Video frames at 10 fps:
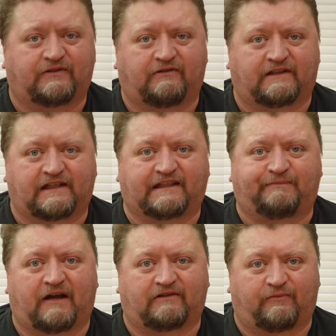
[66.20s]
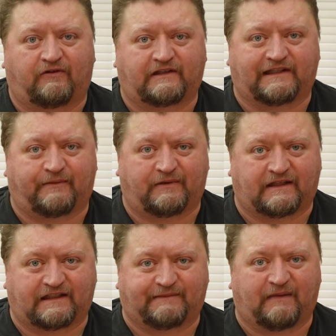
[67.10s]
do it, they just pound the boards up and they
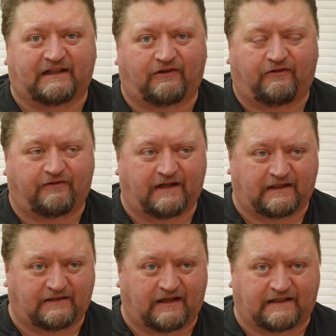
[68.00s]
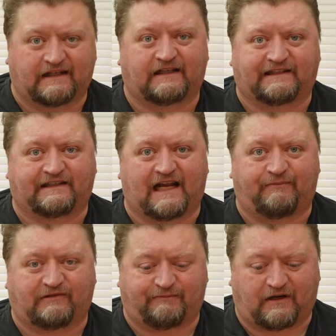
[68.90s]
just make the whole thing done, and then it's the
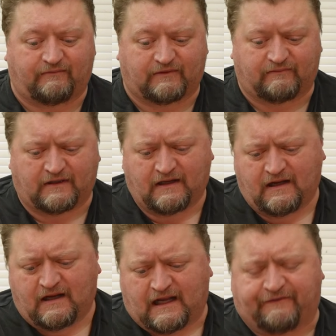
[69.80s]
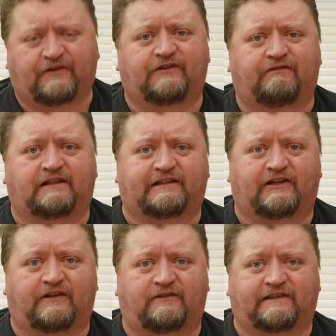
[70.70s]
taper's problem. If you're doing this
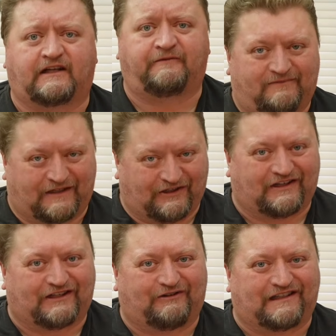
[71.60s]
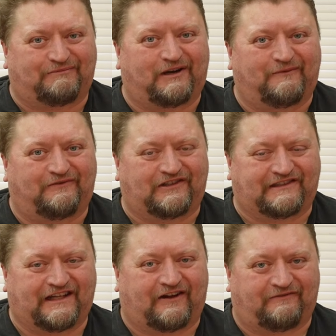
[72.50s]
all over yourself, then you're going to create the problem for
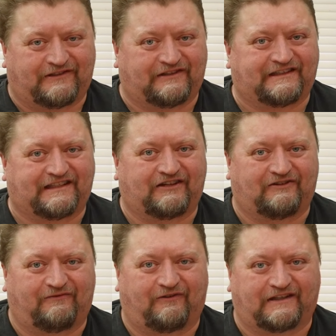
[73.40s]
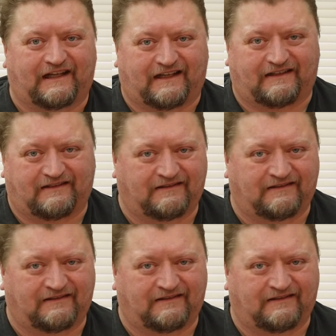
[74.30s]
yourself. So this is how you avoid that.